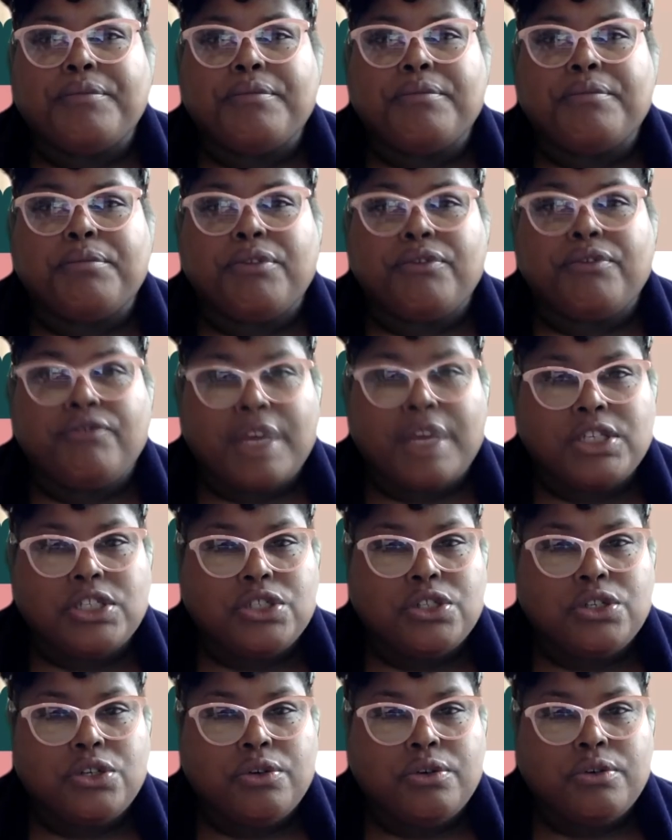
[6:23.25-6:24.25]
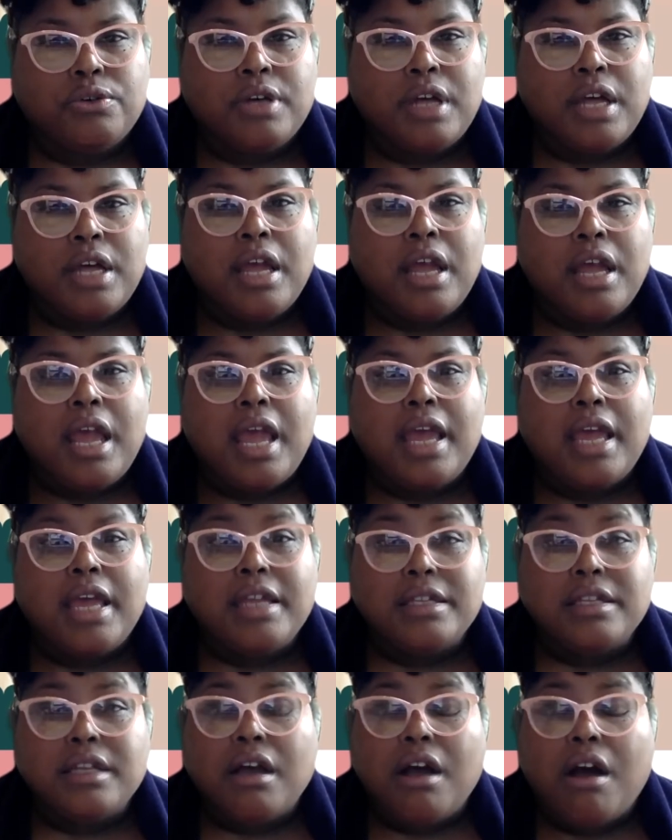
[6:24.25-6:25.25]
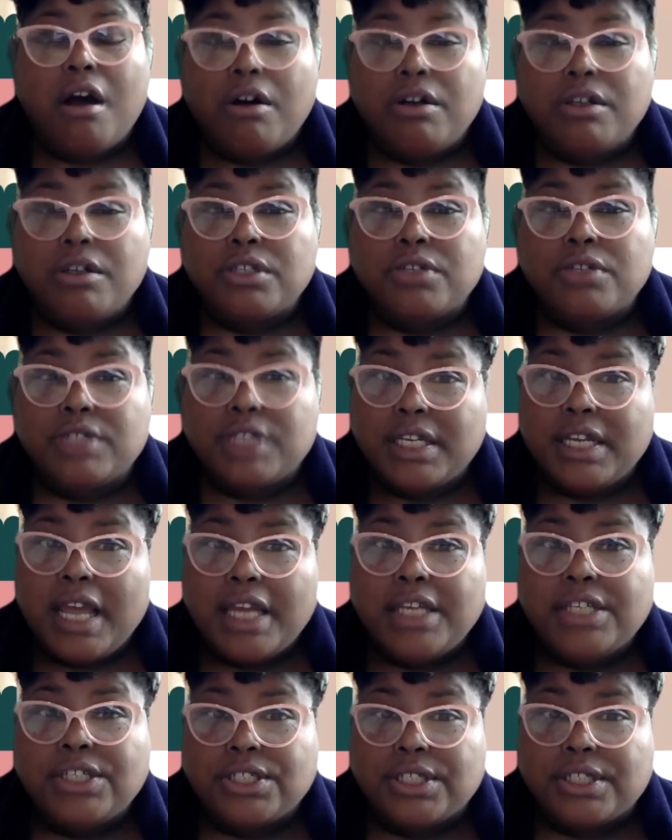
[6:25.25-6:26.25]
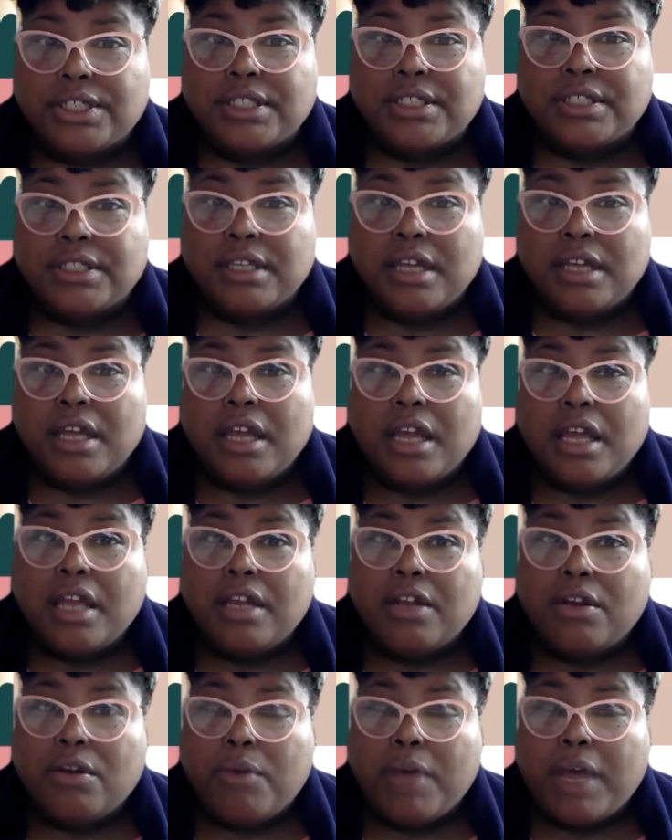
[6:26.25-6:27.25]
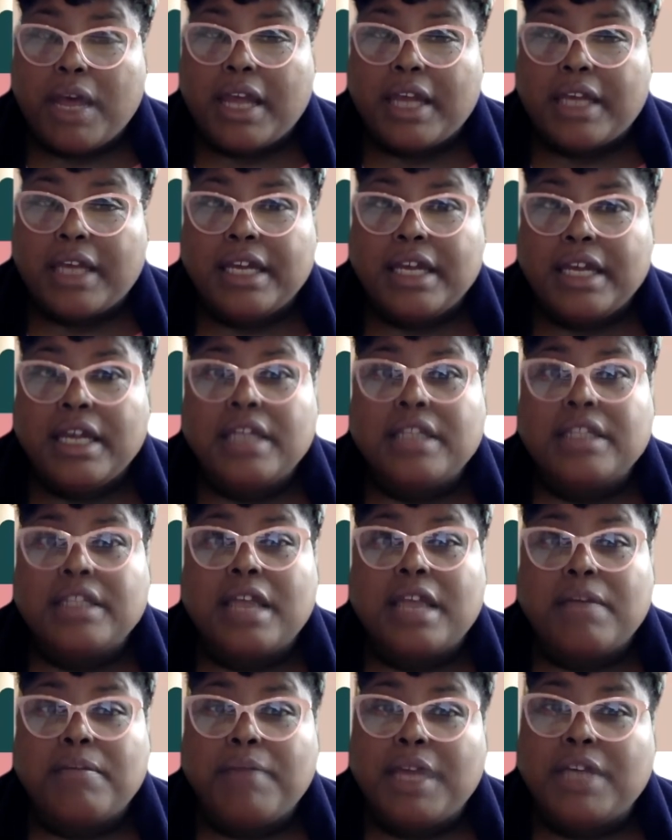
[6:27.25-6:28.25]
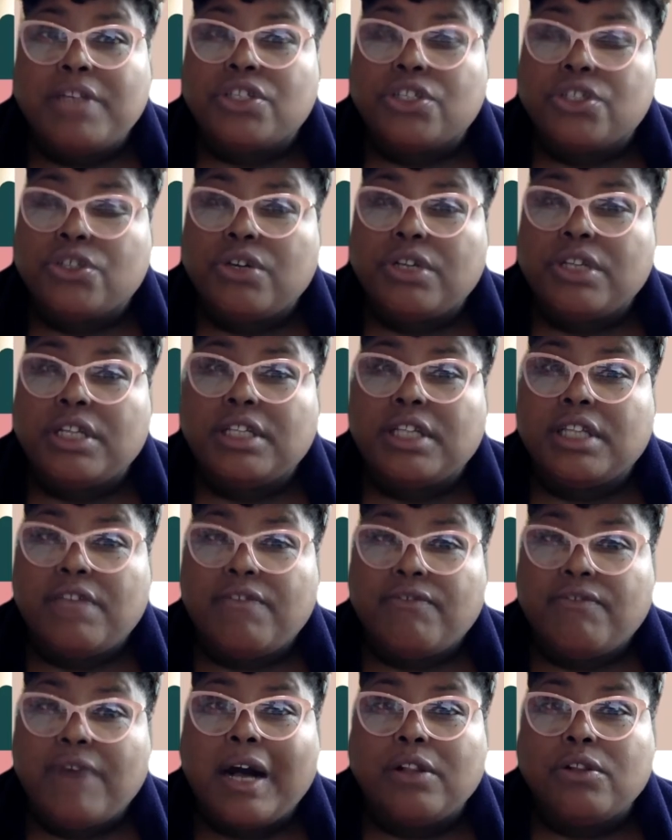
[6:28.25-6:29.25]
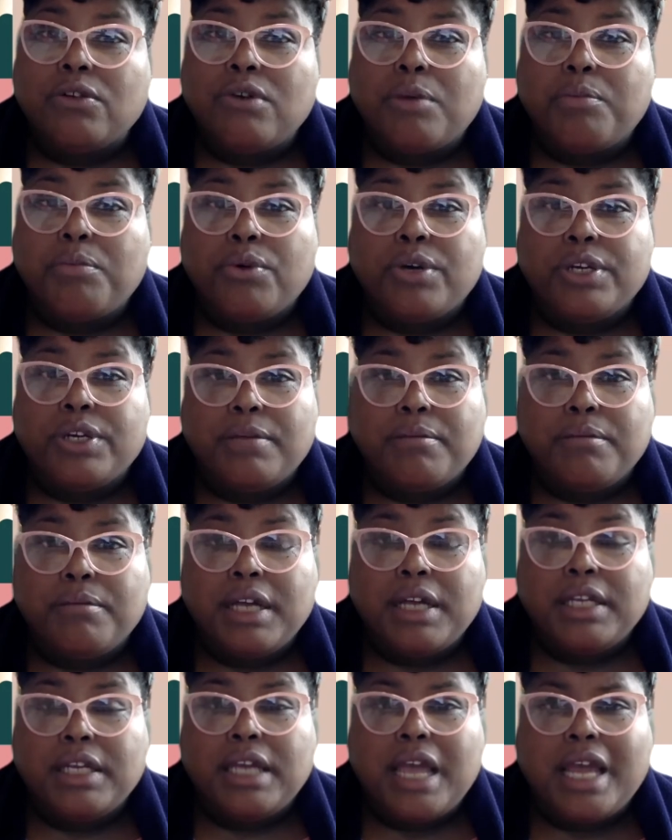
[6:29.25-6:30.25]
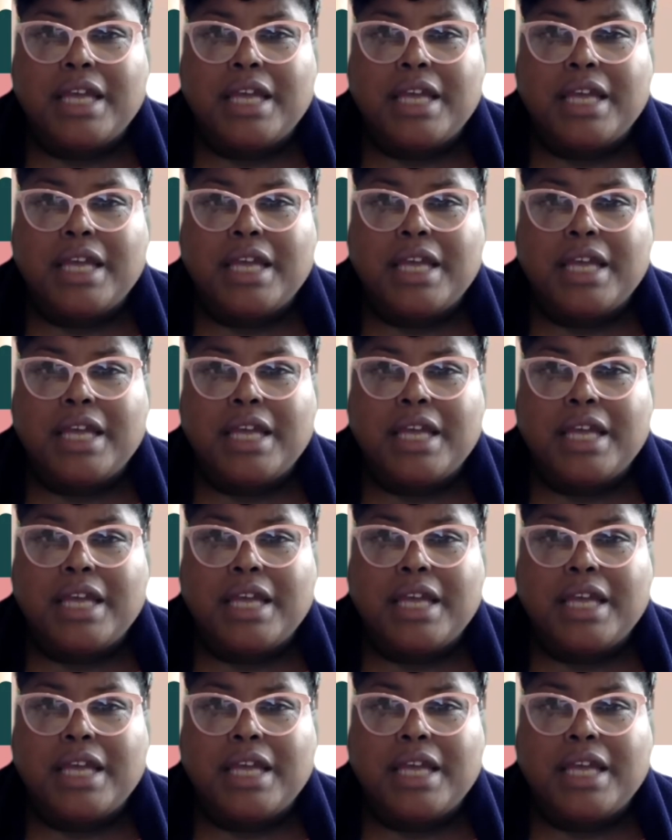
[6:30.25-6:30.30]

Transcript: professional and also tenacious in a way that makes sure that they follow up on your money.